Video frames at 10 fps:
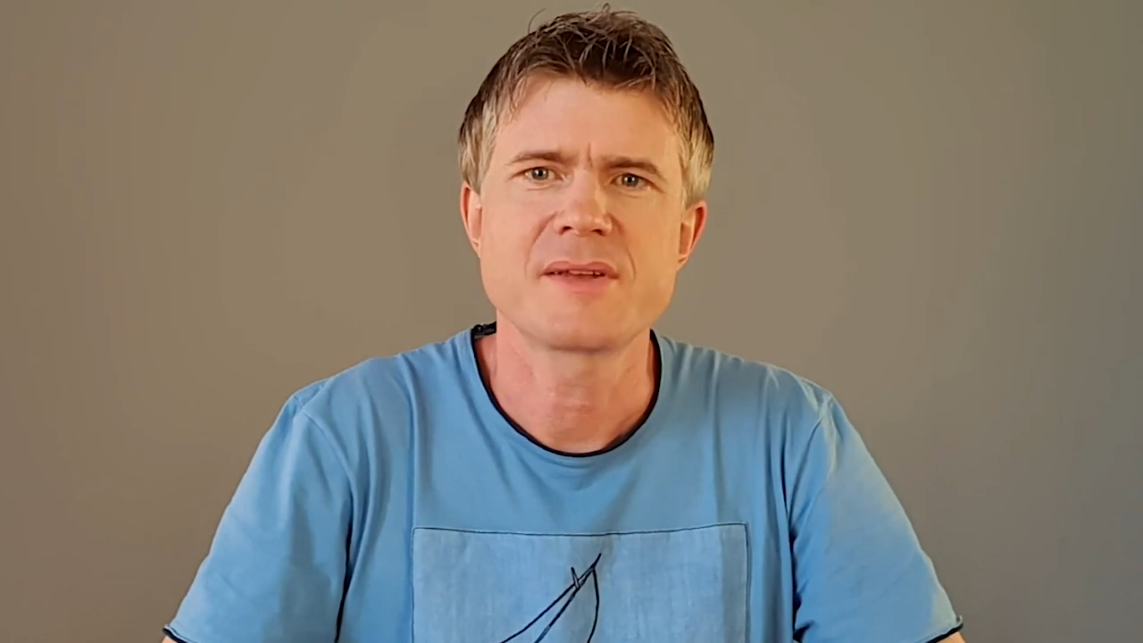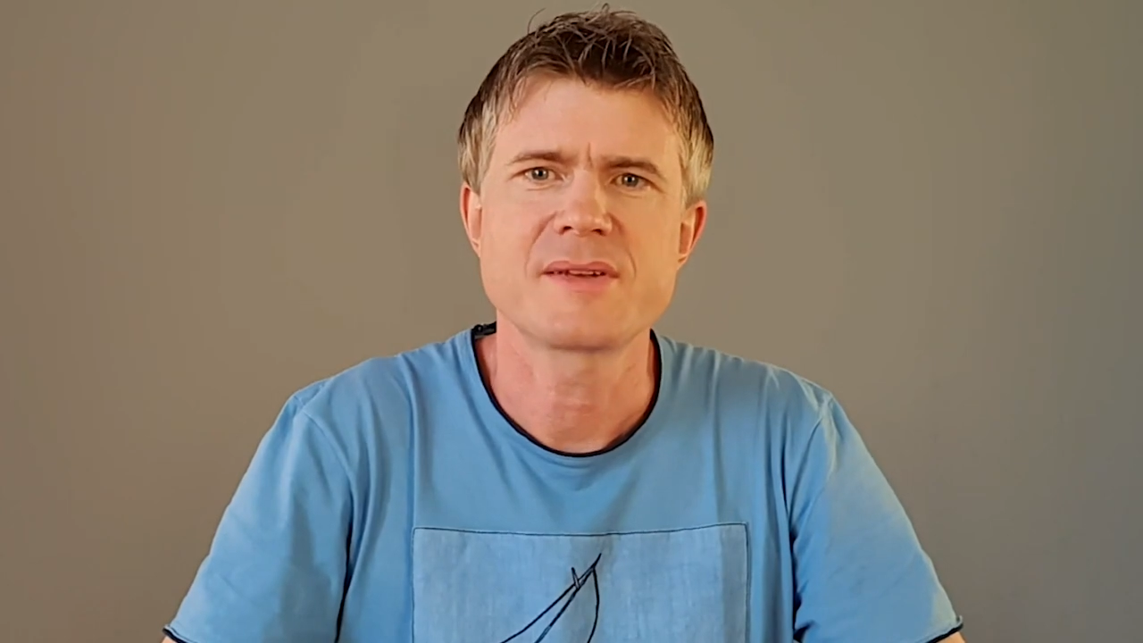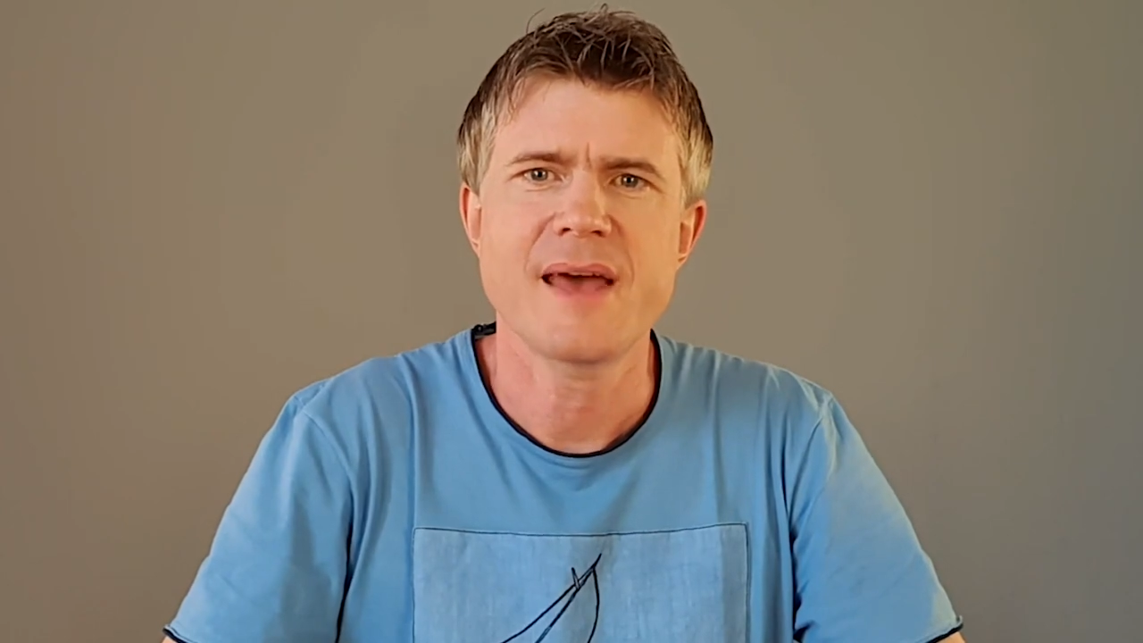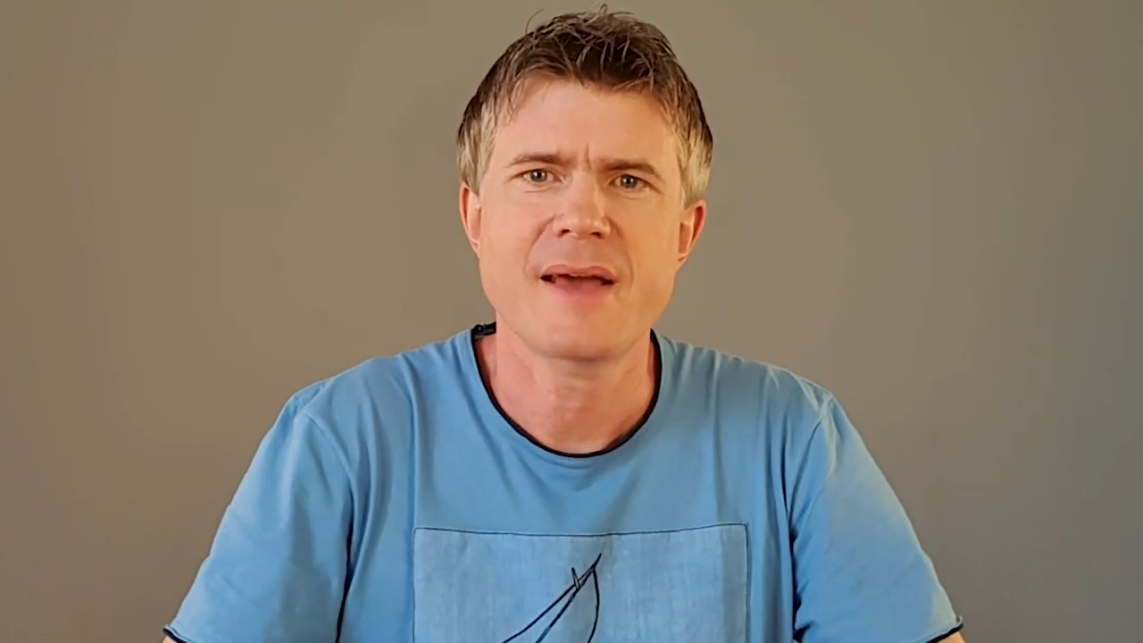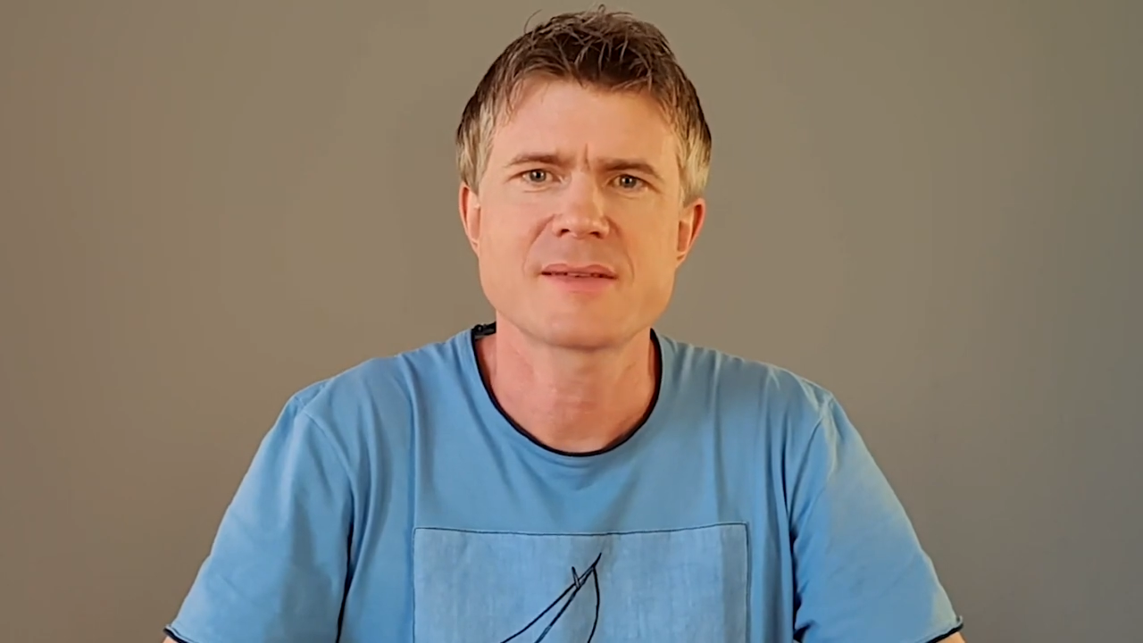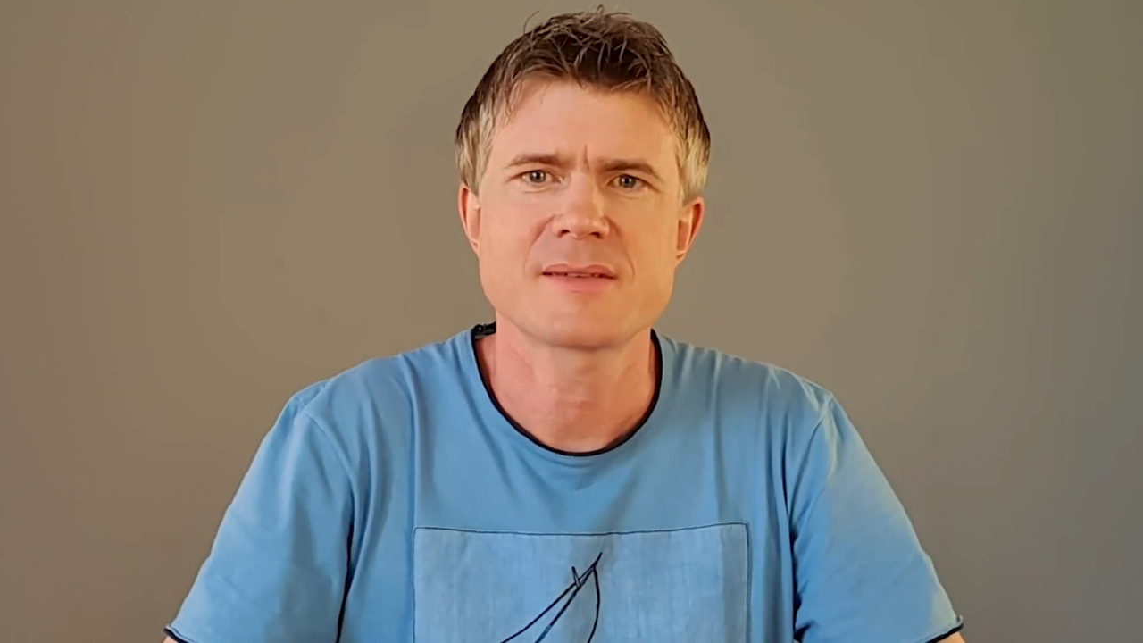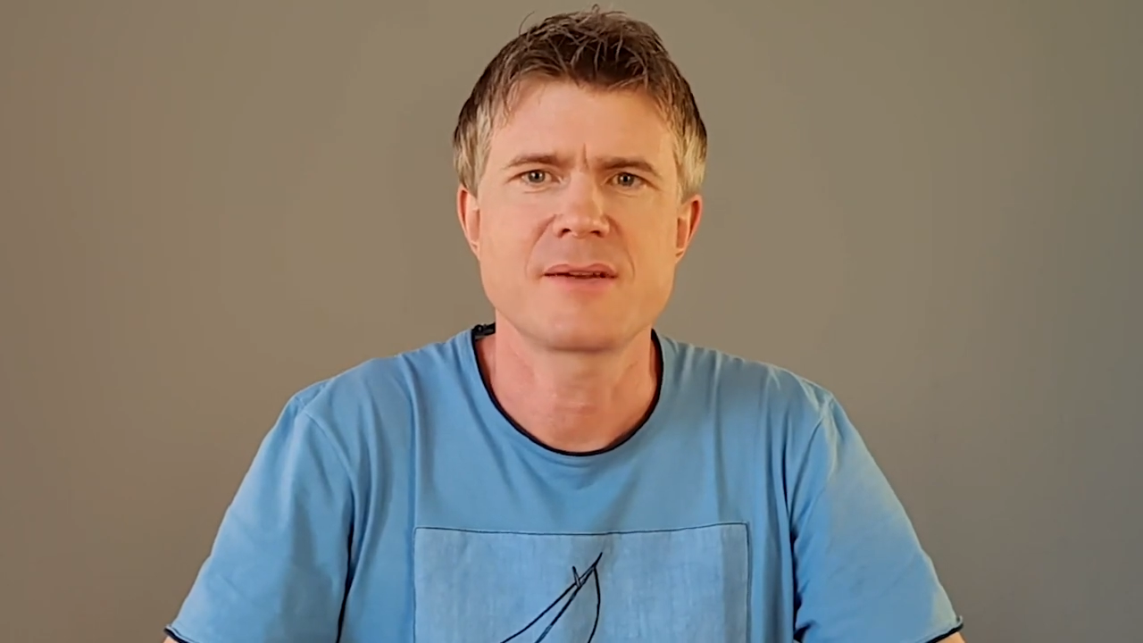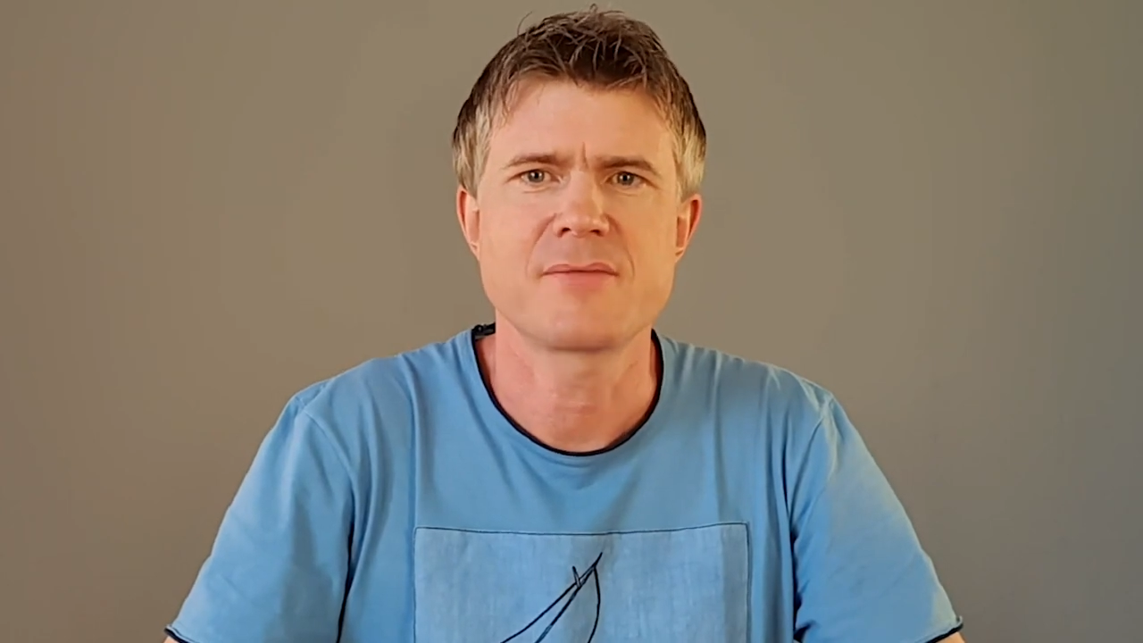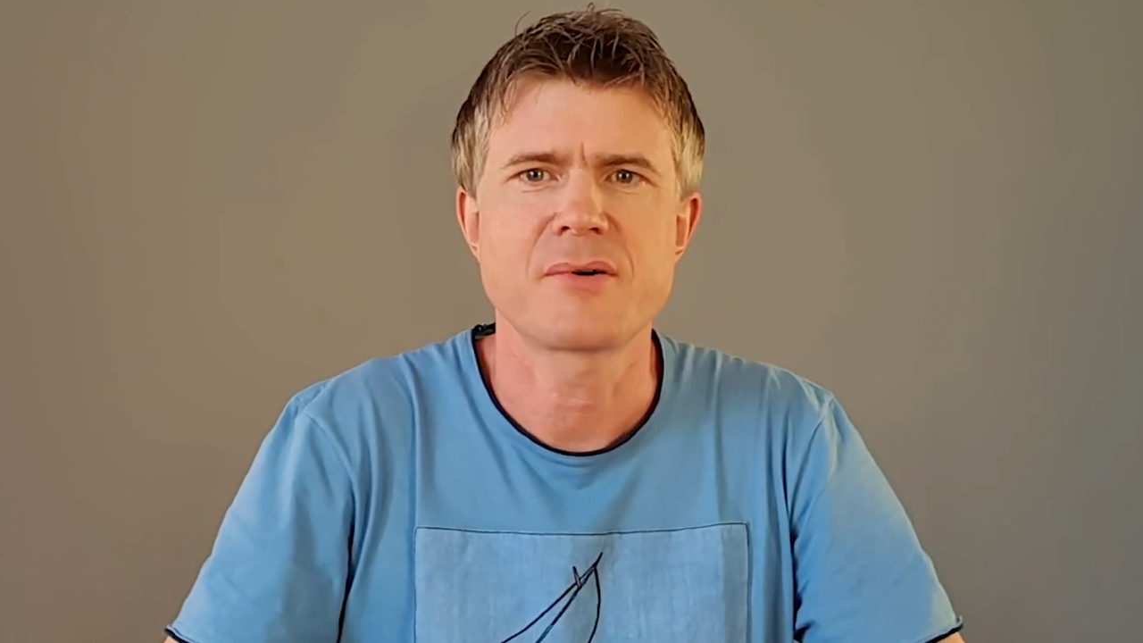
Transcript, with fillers: text in a